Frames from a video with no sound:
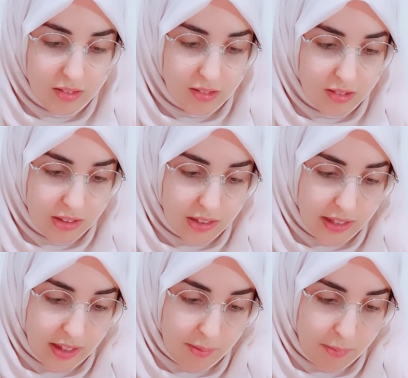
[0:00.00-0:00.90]

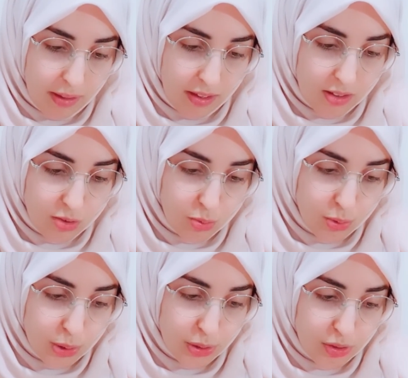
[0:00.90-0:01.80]
TK Maxx
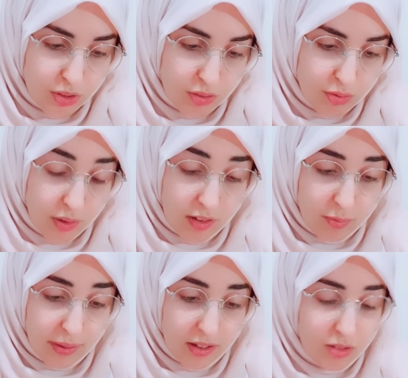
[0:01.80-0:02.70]
was
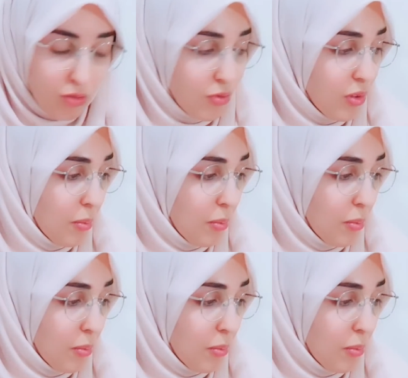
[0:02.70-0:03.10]
£5 for the